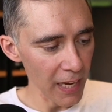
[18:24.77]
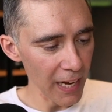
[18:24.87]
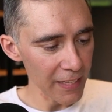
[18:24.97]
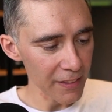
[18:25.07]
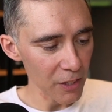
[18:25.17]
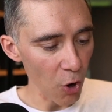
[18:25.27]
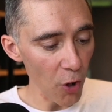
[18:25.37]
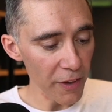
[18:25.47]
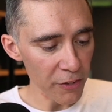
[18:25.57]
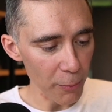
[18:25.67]
and
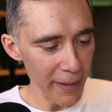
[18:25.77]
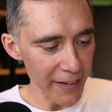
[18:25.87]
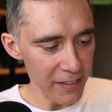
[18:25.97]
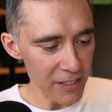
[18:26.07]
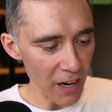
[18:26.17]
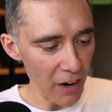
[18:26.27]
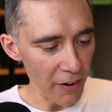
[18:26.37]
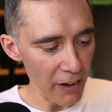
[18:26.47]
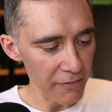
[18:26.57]
other domains are